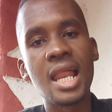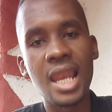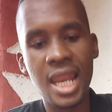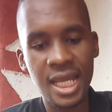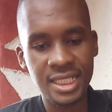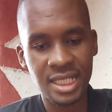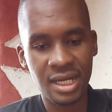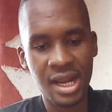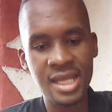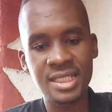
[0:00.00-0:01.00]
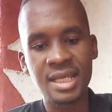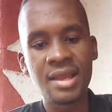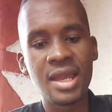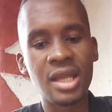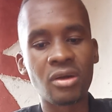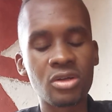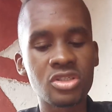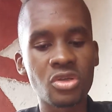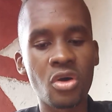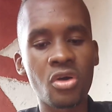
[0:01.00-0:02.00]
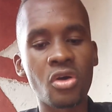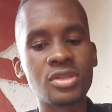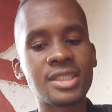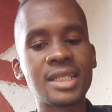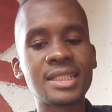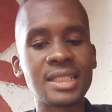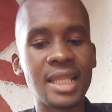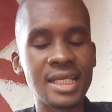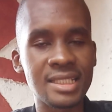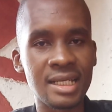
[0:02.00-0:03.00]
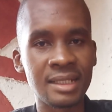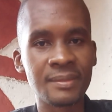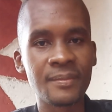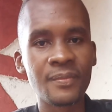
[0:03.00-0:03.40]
letter, right? And also consent letter